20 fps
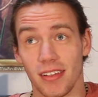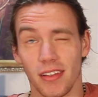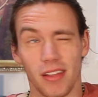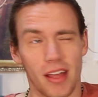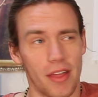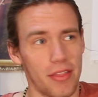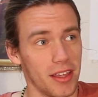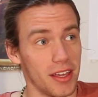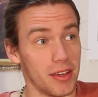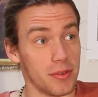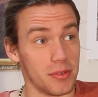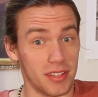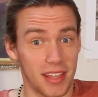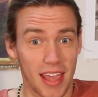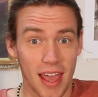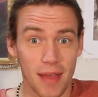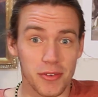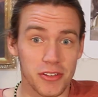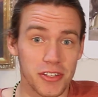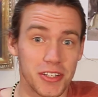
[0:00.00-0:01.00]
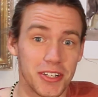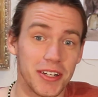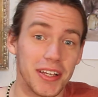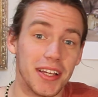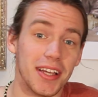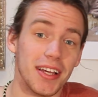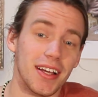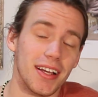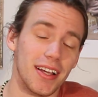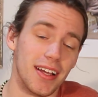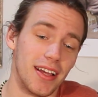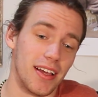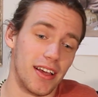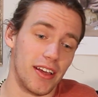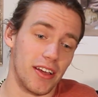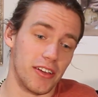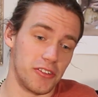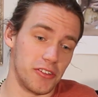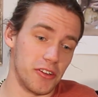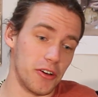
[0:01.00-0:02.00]
I think it was chemistry.
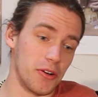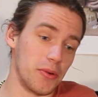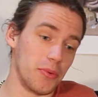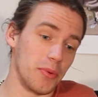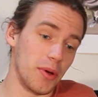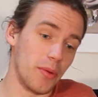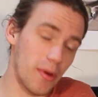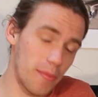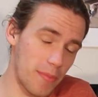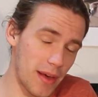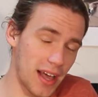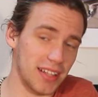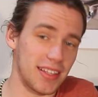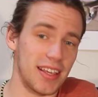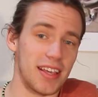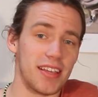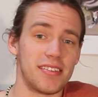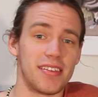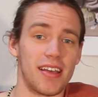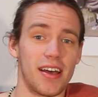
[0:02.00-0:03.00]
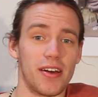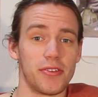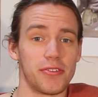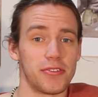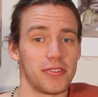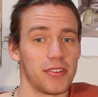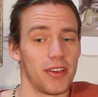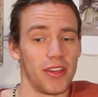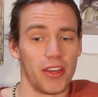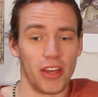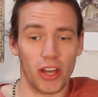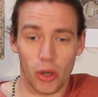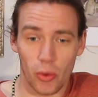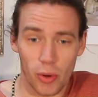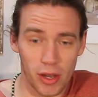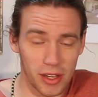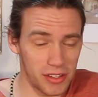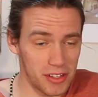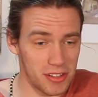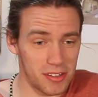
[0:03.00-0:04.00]
So we went back to his house,
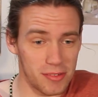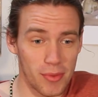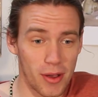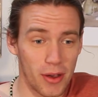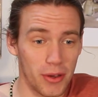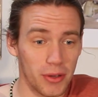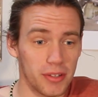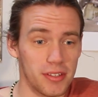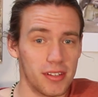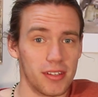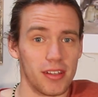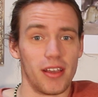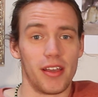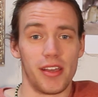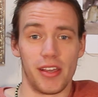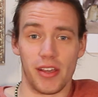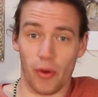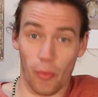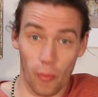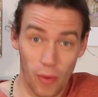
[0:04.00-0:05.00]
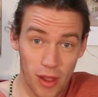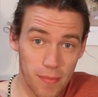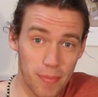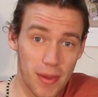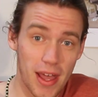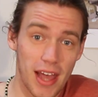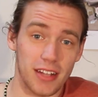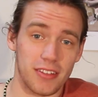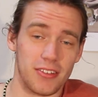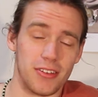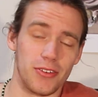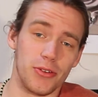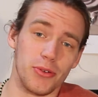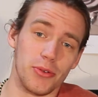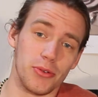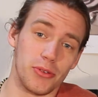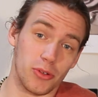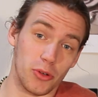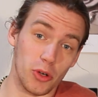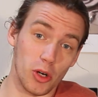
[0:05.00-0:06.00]
quickly smoked, went back
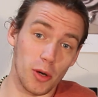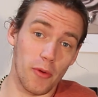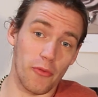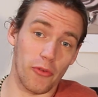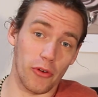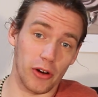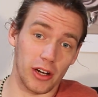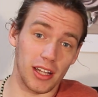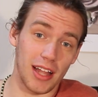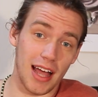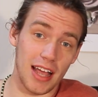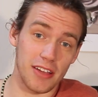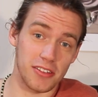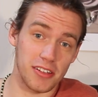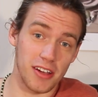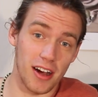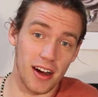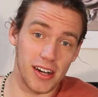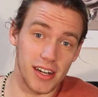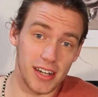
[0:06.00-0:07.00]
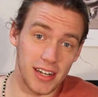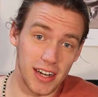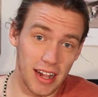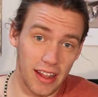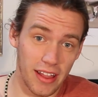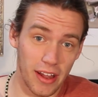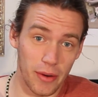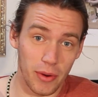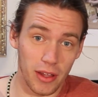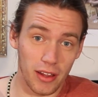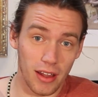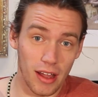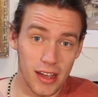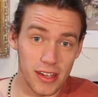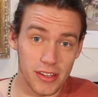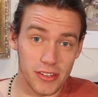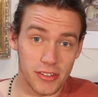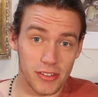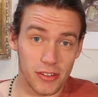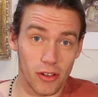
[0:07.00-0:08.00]
to school before class started, and I
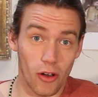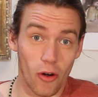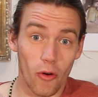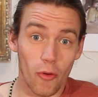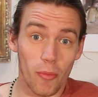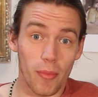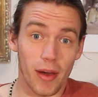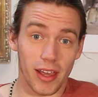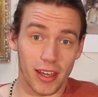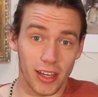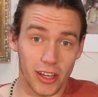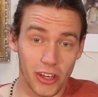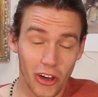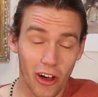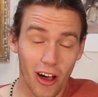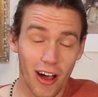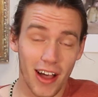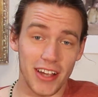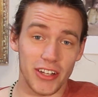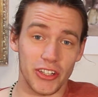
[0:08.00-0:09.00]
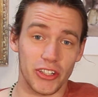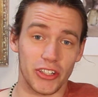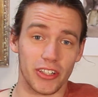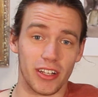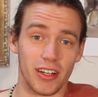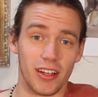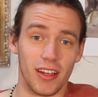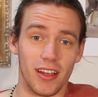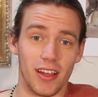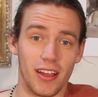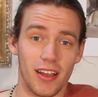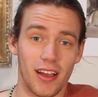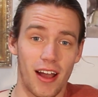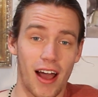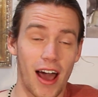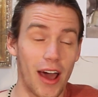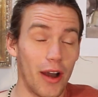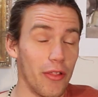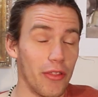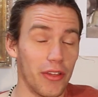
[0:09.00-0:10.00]
realized, oh my gosh,
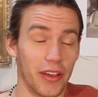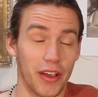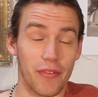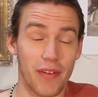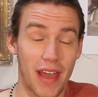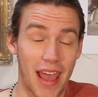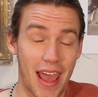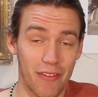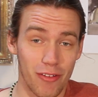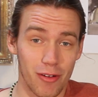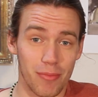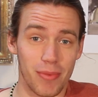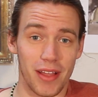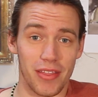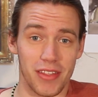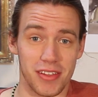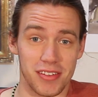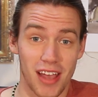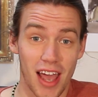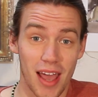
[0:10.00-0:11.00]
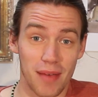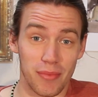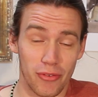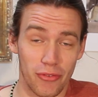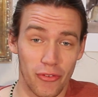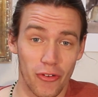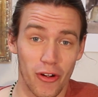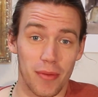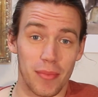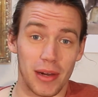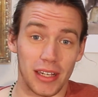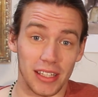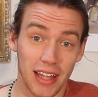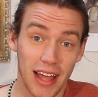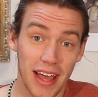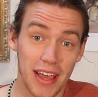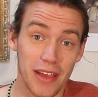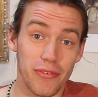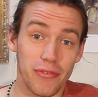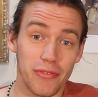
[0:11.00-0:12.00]
I don't think I've ever been this high before in my
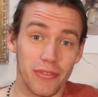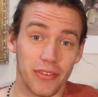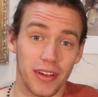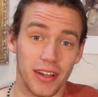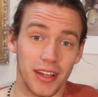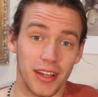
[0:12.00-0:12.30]
life.